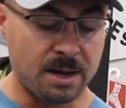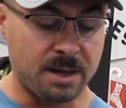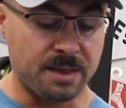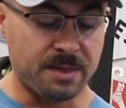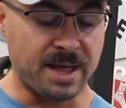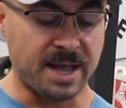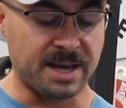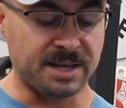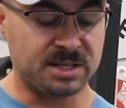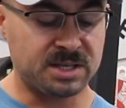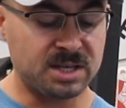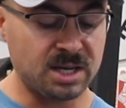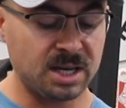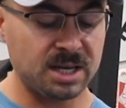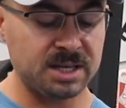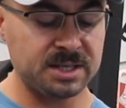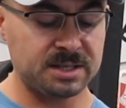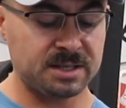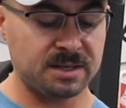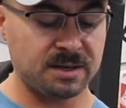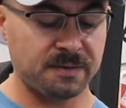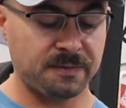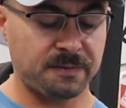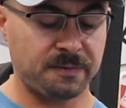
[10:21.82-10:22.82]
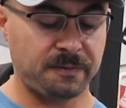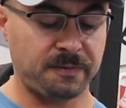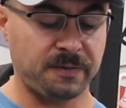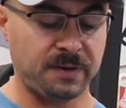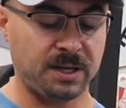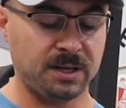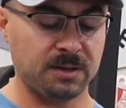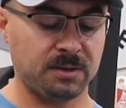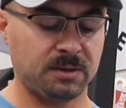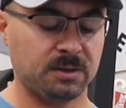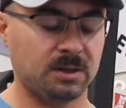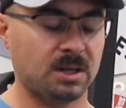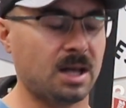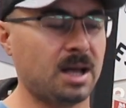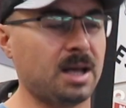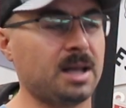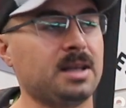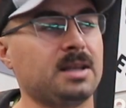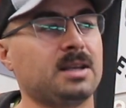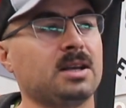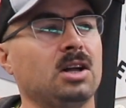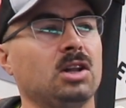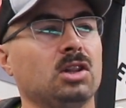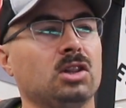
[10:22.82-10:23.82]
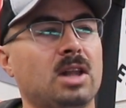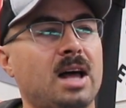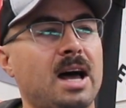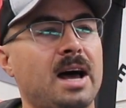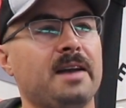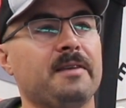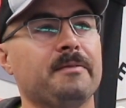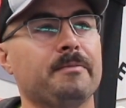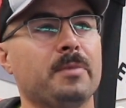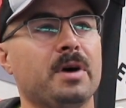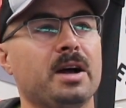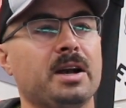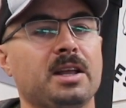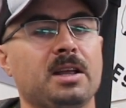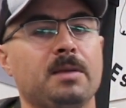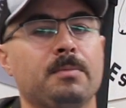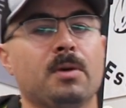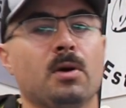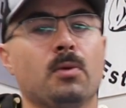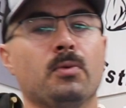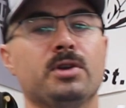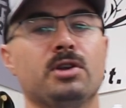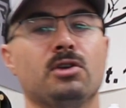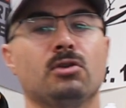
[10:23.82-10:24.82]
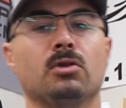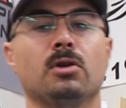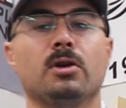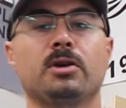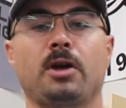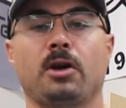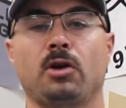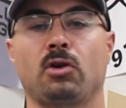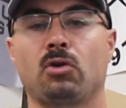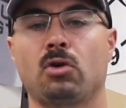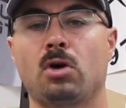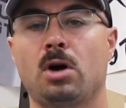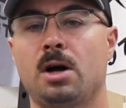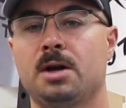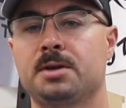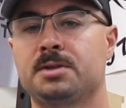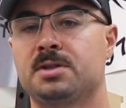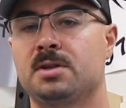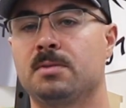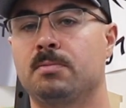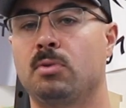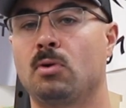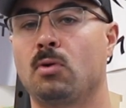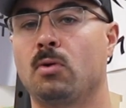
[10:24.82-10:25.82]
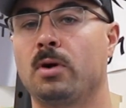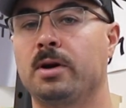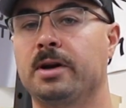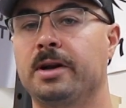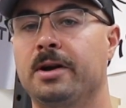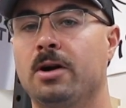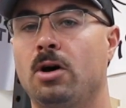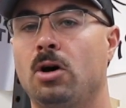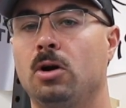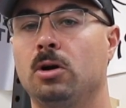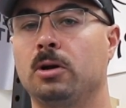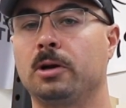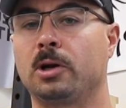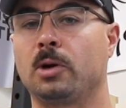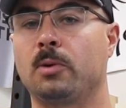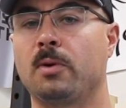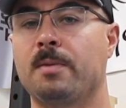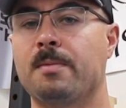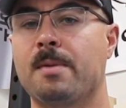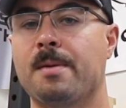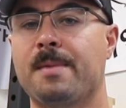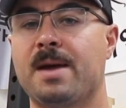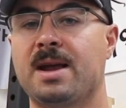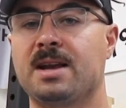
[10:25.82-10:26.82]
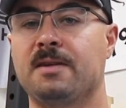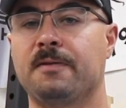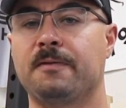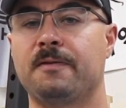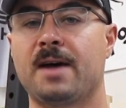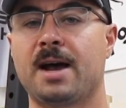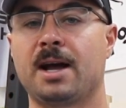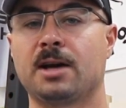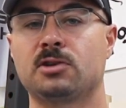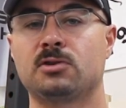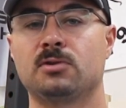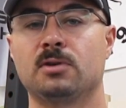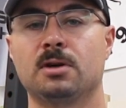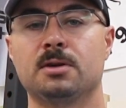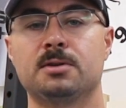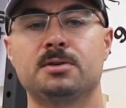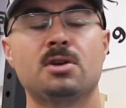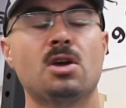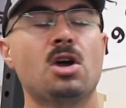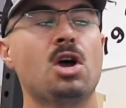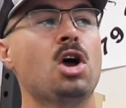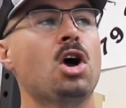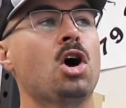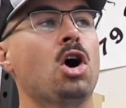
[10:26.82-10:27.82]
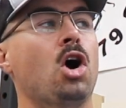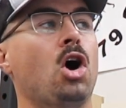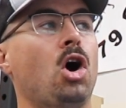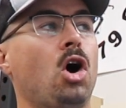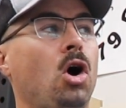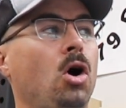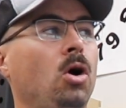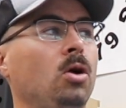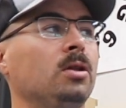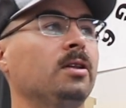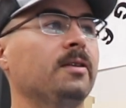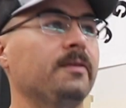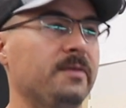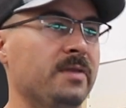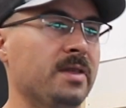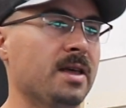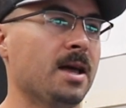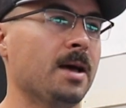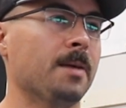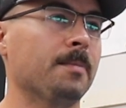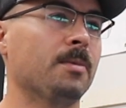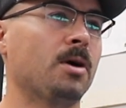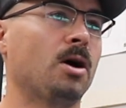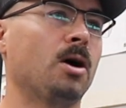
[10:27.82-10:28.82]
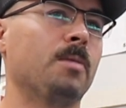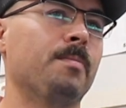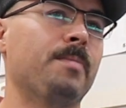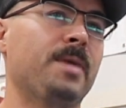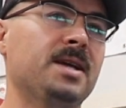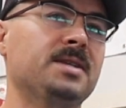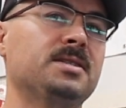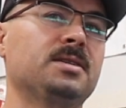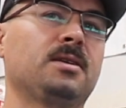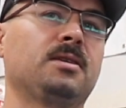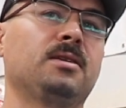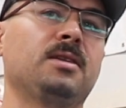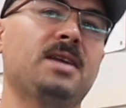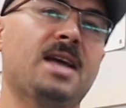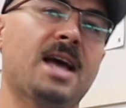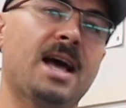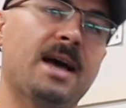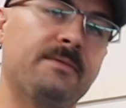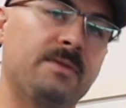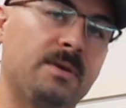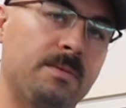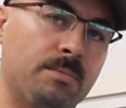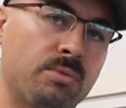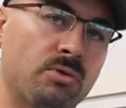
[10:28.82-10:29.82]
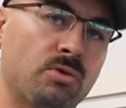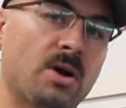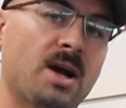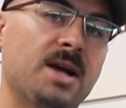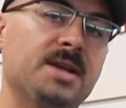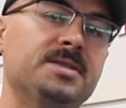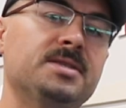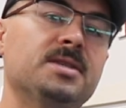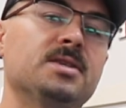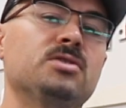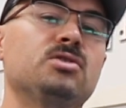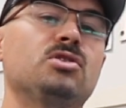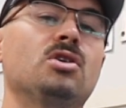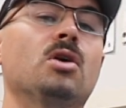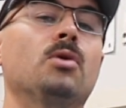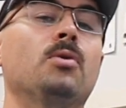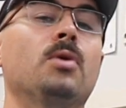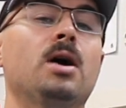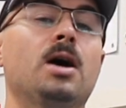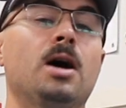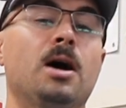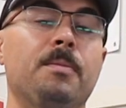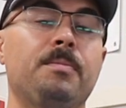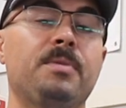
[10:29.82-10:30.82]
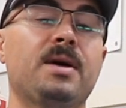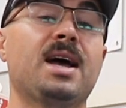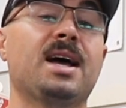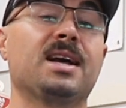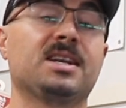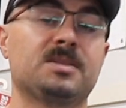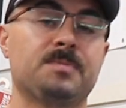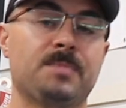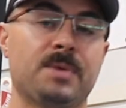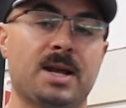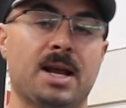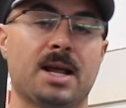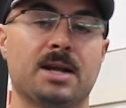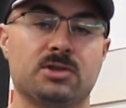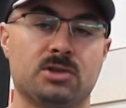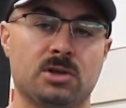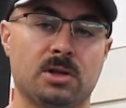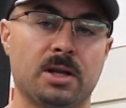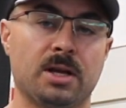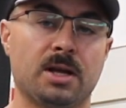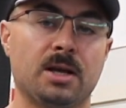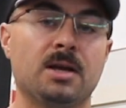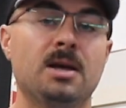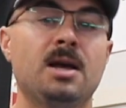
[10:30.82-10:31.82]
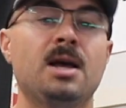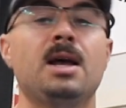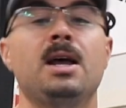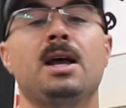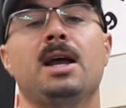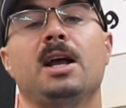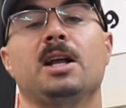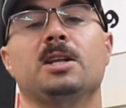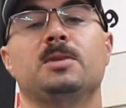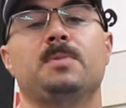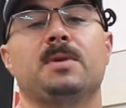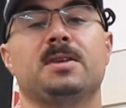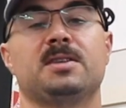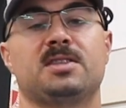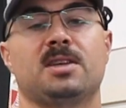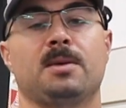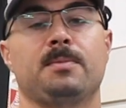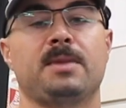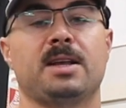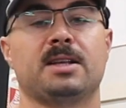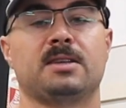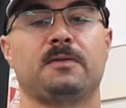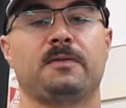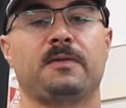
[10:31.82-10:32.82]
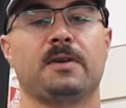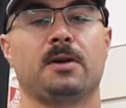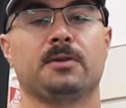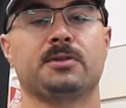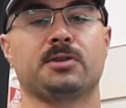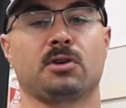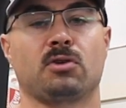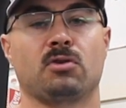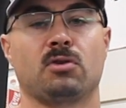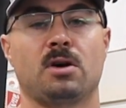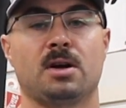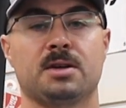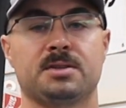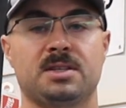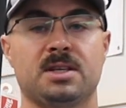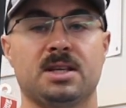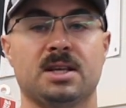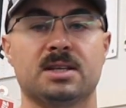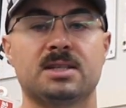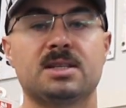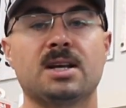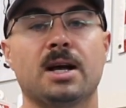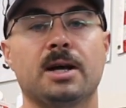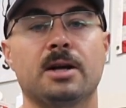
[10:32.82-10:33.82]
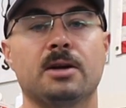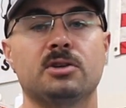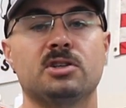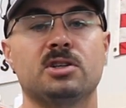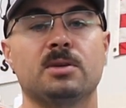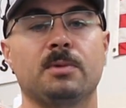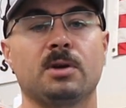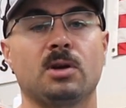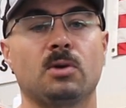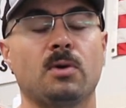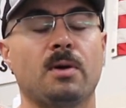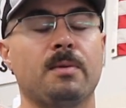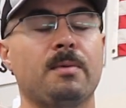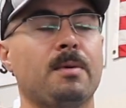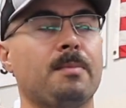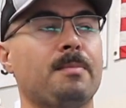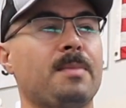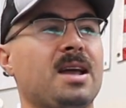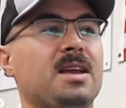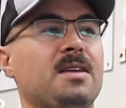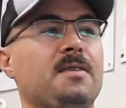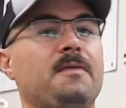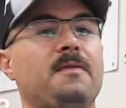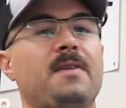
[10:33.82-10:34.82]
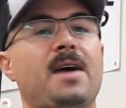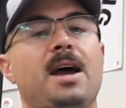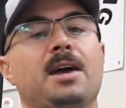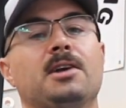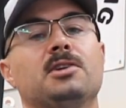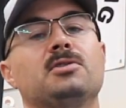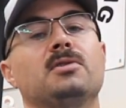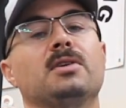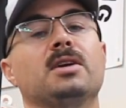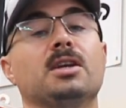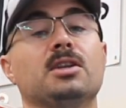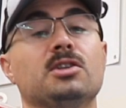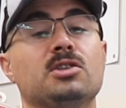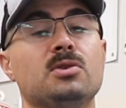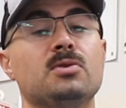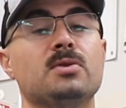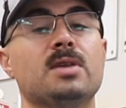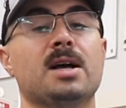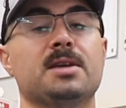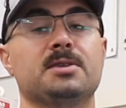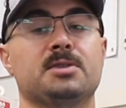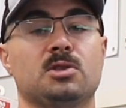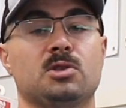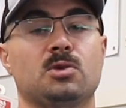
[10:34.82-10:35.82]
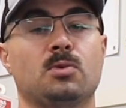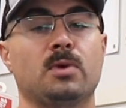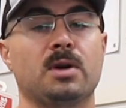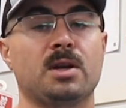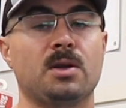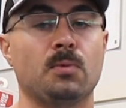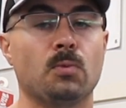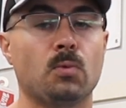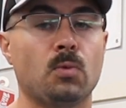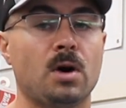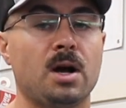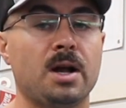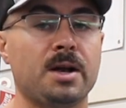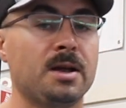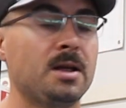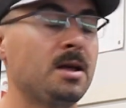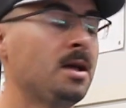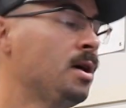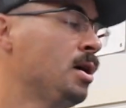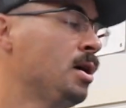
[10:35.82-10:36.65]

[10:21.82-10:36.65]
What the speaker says: That does feel like a lot of money, but when you look across the board at all equipment manufacturers, all of them are basically having prices go up exponentially. It's been something that's felt across the entire gym equipment manufacturing in 2021